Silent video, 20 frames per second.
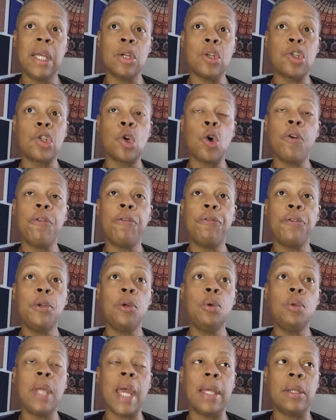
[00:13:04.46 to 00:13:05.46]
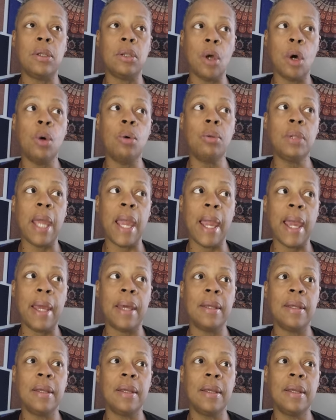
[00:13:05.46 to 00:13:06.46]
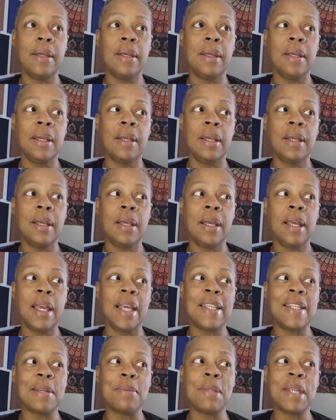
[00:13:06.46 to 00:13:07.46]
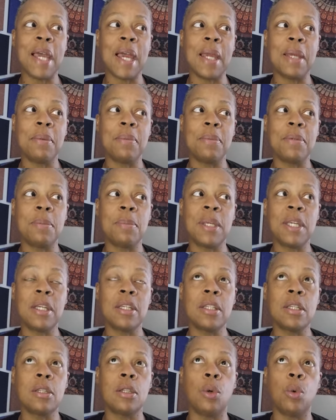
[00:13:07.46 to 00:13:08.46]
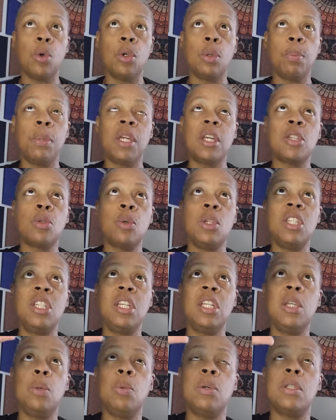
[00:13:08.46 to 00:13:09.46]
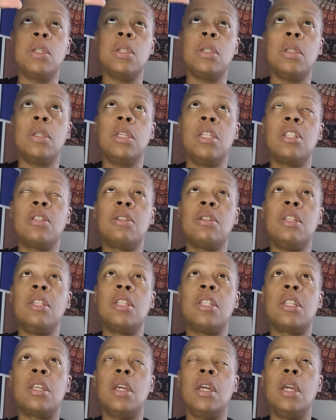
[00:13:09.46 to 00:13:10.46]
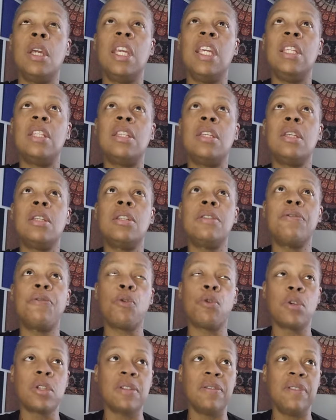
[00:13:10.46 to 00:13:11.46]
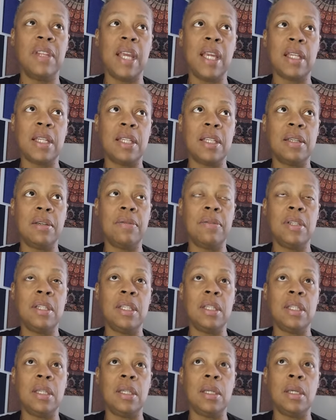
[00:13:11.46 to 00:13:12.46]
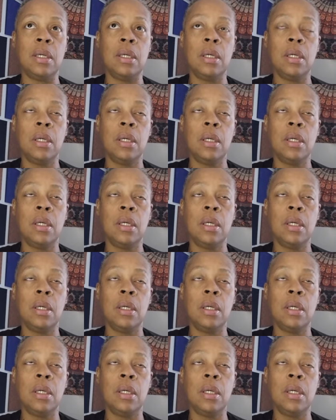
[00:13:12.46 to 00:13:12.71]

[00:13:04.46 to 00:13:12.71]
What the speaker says: there are so few that know that, and sometimes because we're dealing with this intense force of negativity.